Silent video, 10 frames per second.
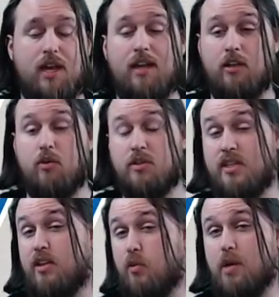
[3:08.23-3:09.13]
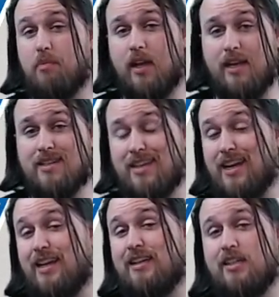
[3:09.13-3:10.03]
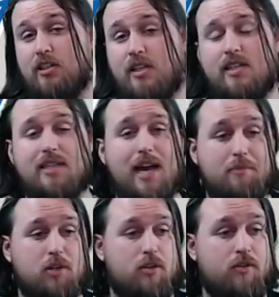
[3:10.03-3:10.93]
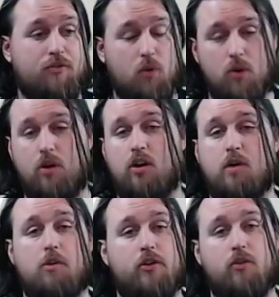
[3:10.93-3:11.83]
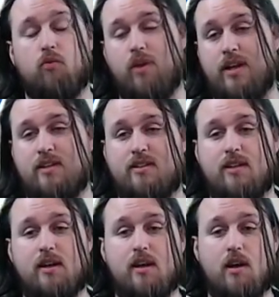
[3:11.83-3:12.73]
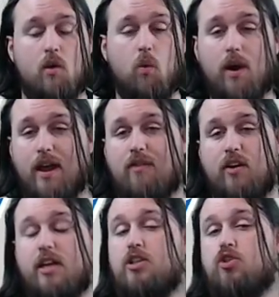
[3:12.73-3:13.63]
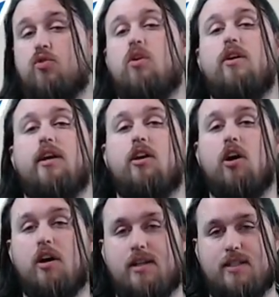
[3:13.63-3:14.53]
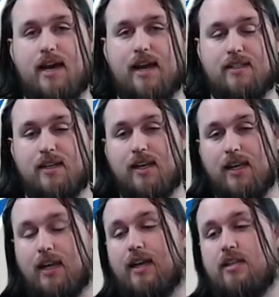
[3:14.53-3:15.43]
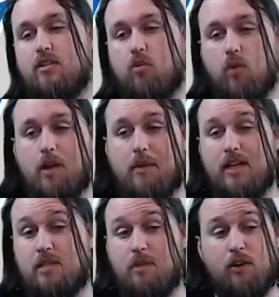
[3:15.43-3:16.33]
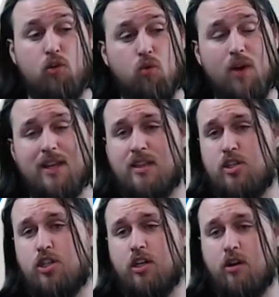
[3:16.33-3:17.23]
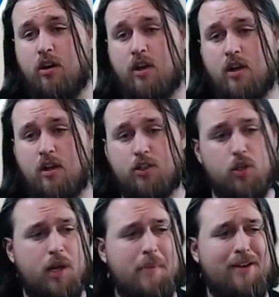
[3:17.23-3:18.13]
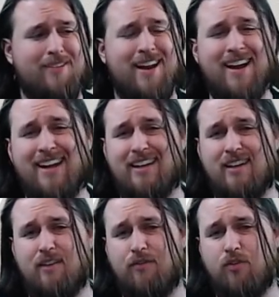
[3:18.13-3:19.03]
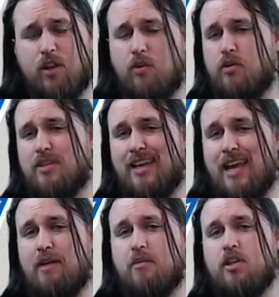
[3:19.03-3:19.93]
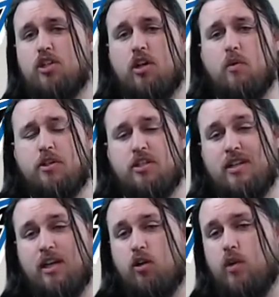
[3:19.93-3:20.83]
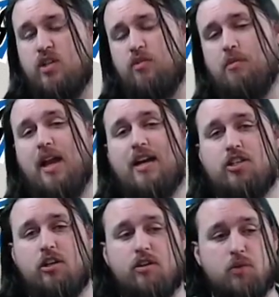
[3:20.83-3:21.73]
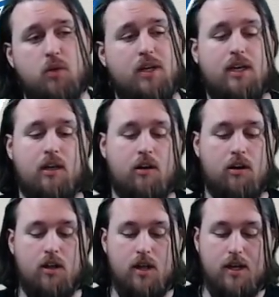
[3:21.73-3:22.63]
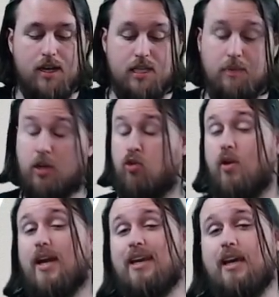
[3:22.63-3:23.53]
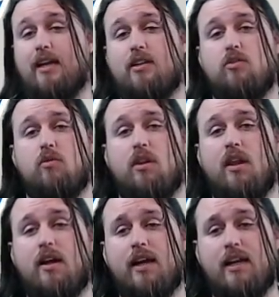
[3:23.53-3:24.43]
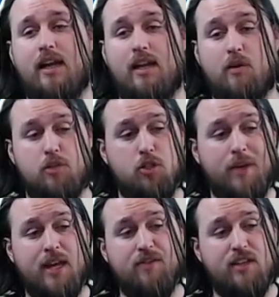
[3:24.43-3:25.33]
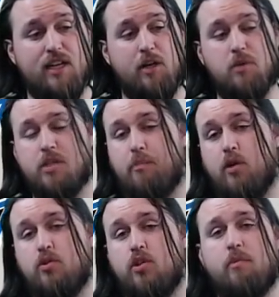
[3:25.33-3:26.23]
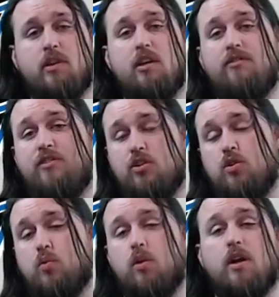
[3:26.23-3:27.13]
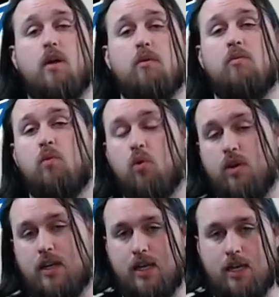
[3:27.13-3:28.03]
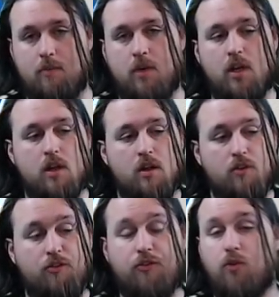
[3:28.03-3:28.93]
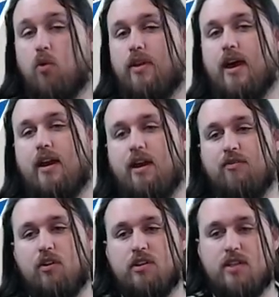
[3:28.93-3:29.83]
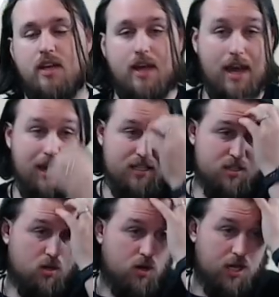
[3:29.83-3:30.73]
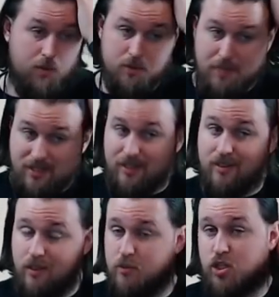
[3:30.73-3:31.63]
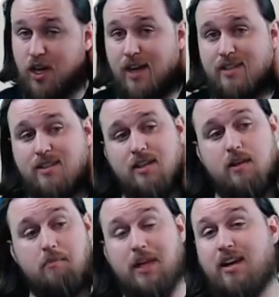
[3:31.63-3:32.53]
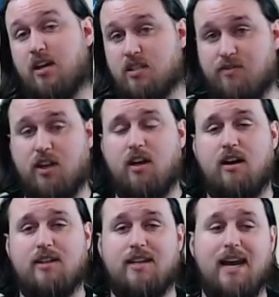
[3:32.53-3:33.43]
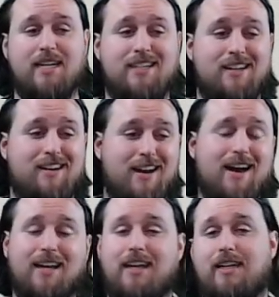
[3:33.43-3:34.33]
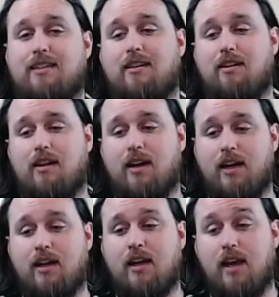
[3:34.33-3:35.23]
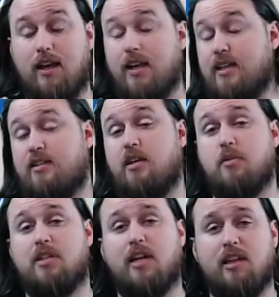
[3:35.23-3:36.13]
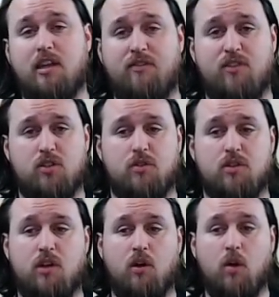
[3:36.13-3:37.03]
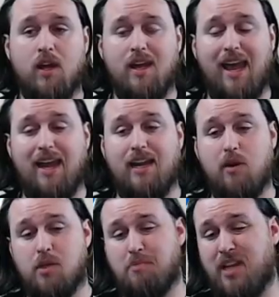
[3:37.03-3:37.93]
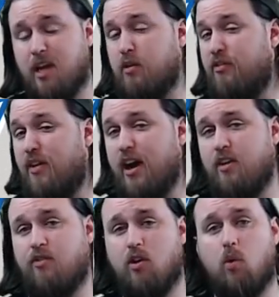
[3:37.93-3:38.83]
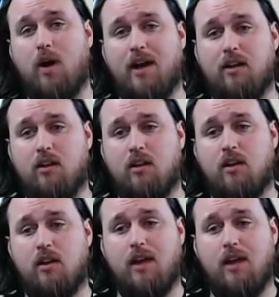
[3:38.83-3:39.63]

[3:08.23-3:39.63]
And you'd see the replay. He's getting clearly slapped on the forearm, on the wrist, whatever. He's drawing contact, getting to the rim, and he's been great this year, shooting about nine free throws a game this year, which is an increase from last year, his rookie year. He's been great getting to the line, and he was doing everything he was supposed to, but the officials were not rewarding him for that effort and so he was missing some shots because of the contact, not getting to the line. And yes, he was letting the officials know. And he was playing with fire for a while.